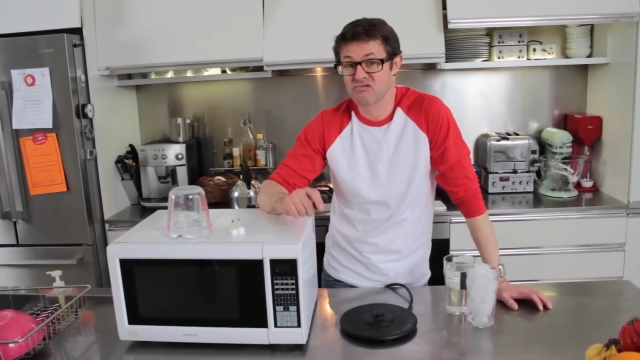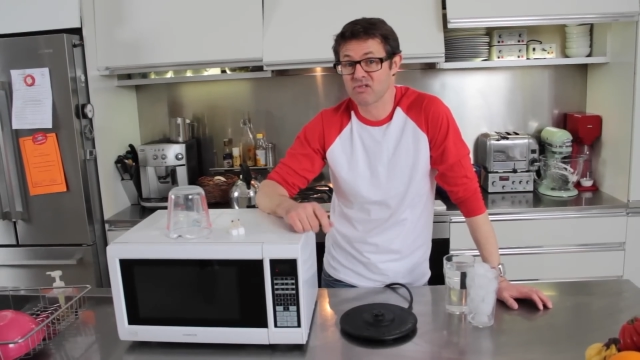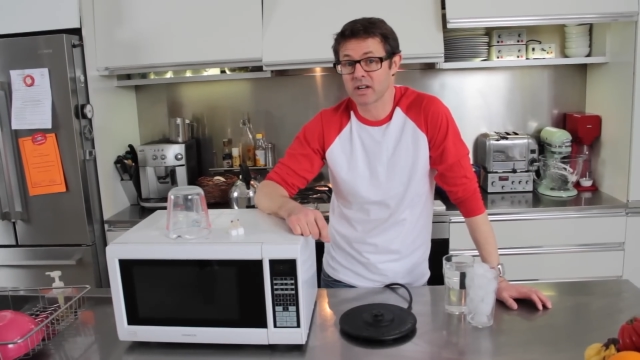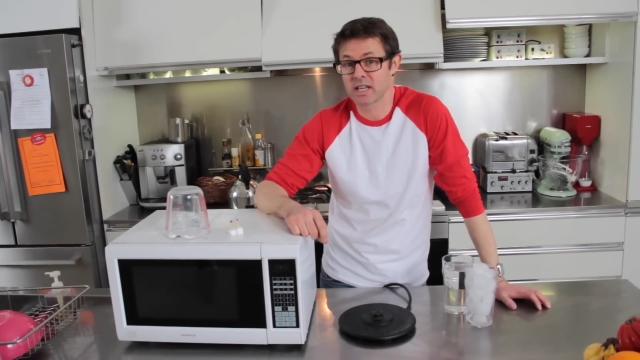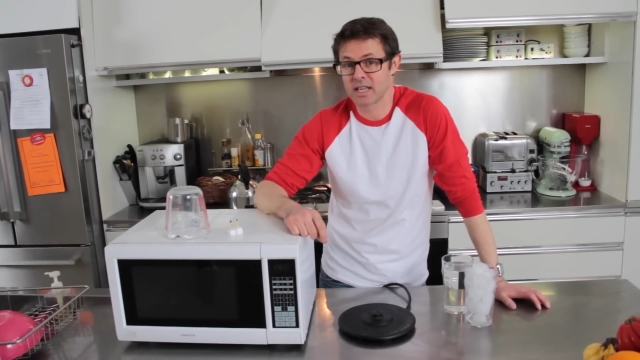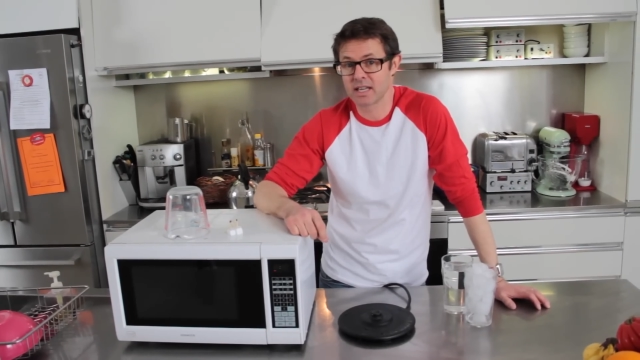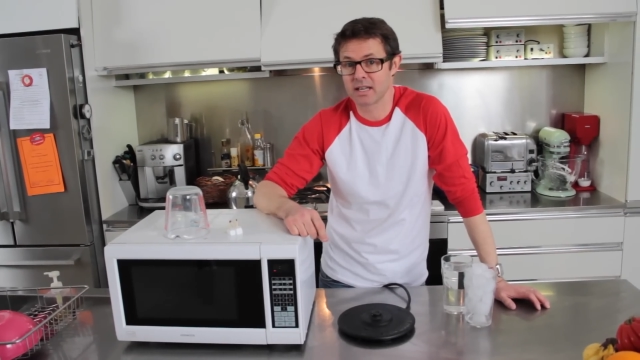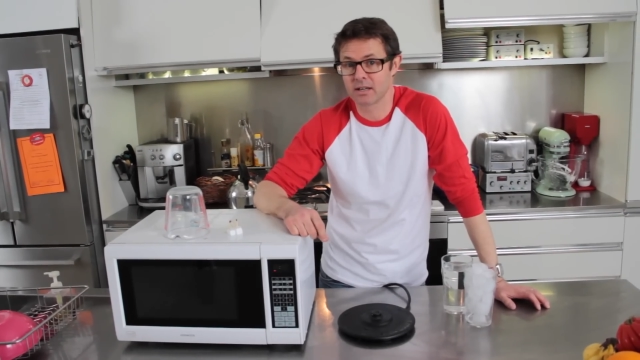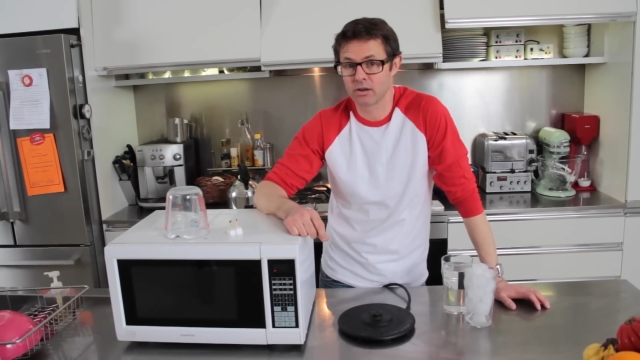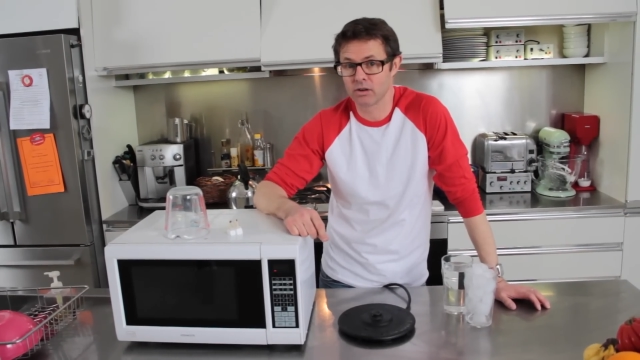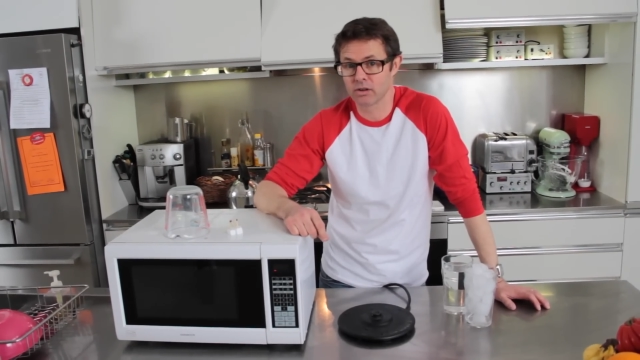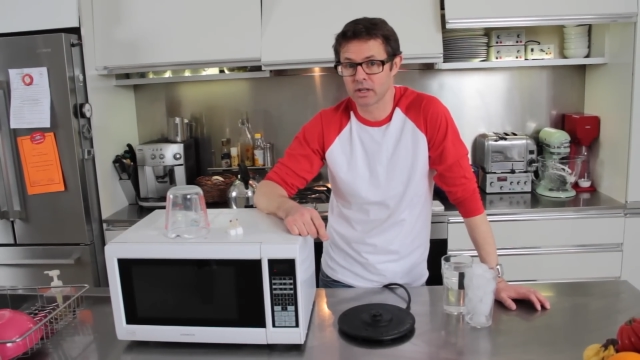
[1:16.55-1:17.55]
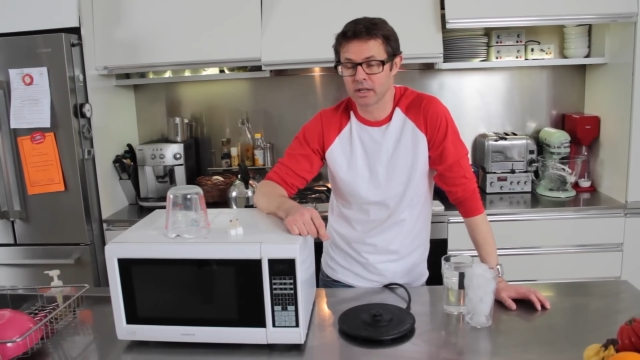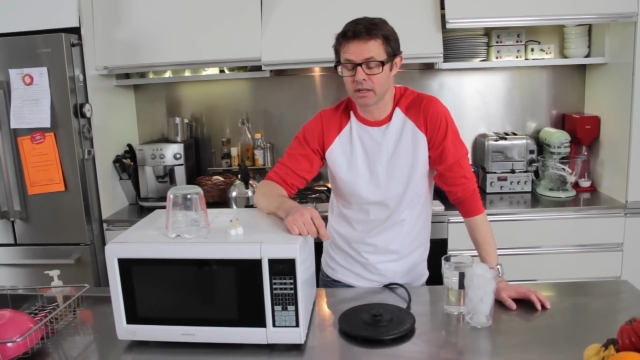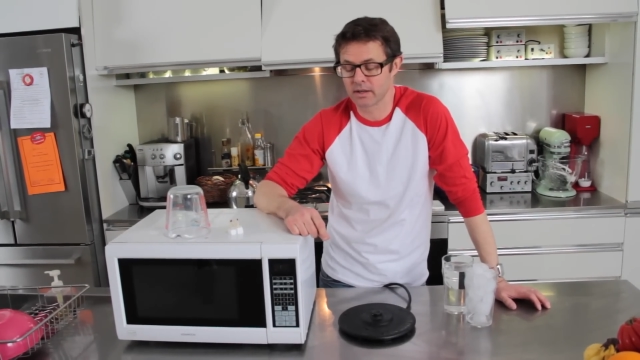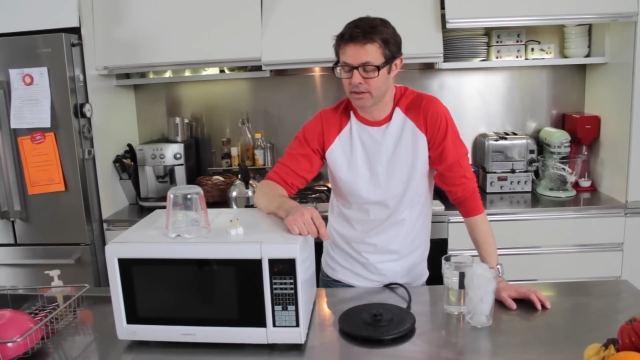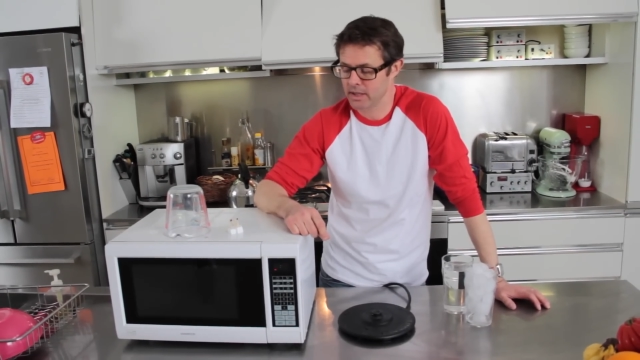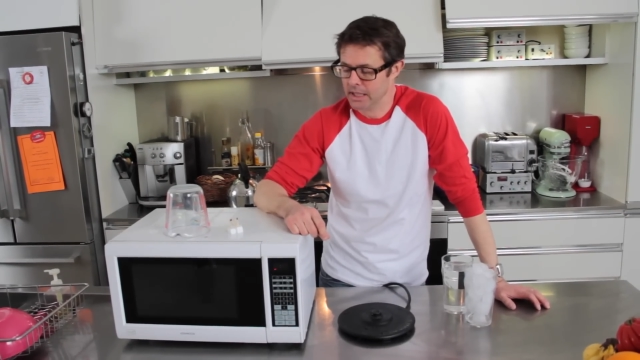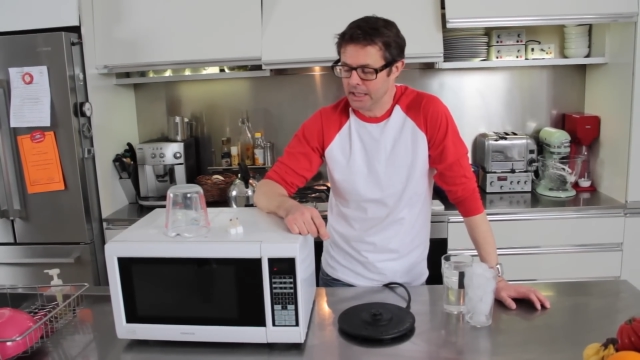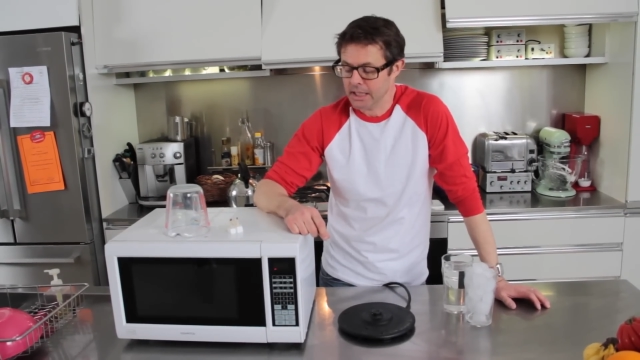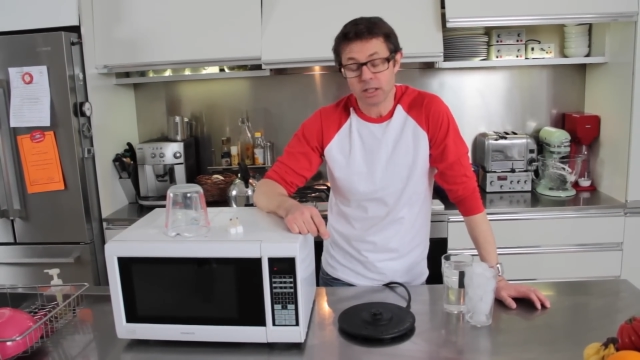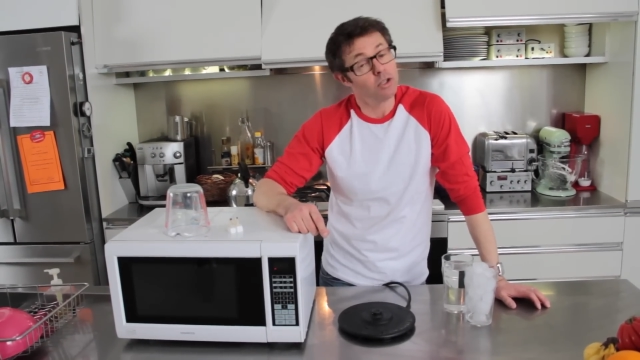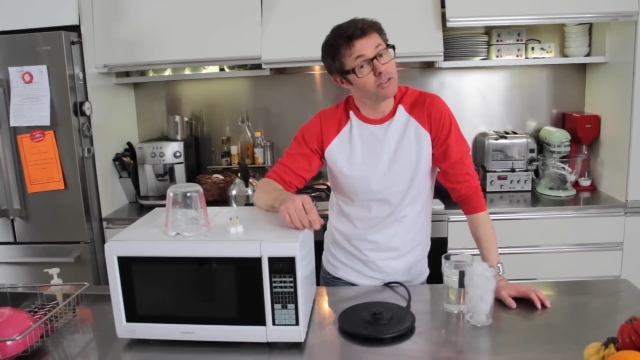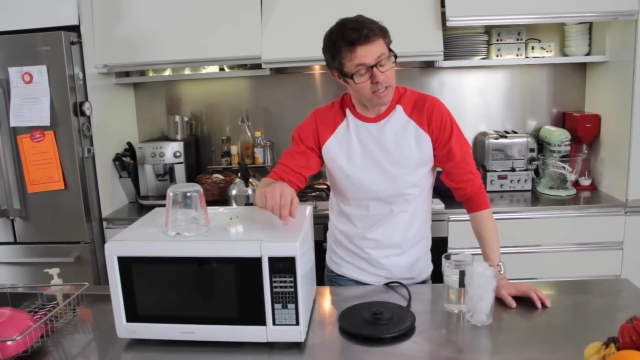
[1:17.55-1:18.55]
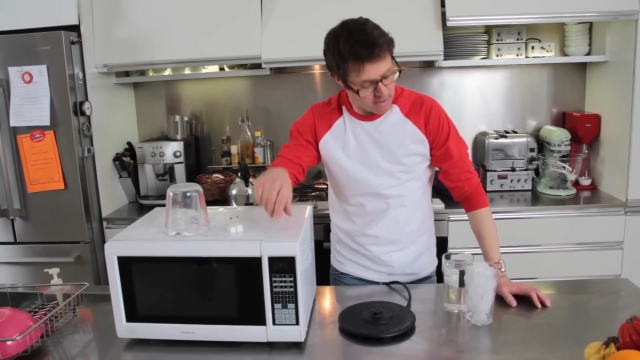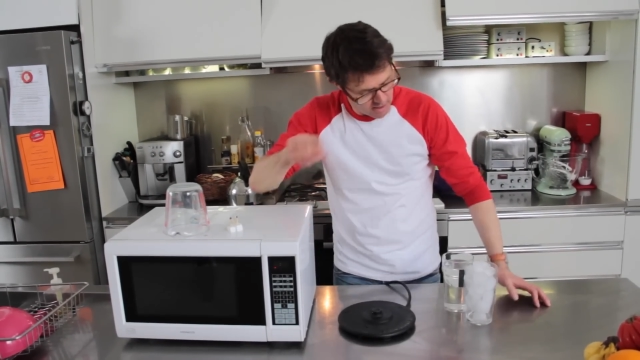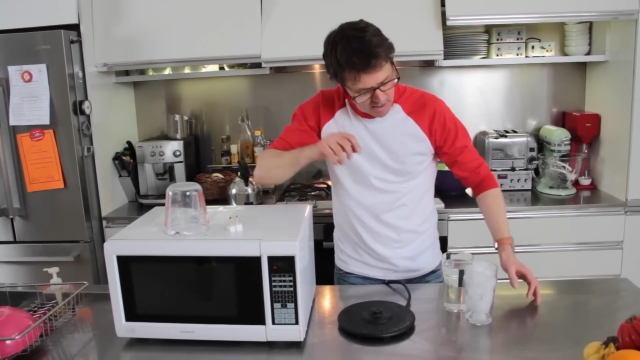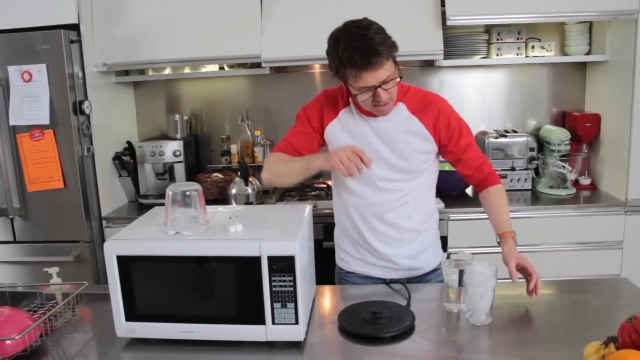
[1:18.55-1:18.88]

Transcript: right here on Earth using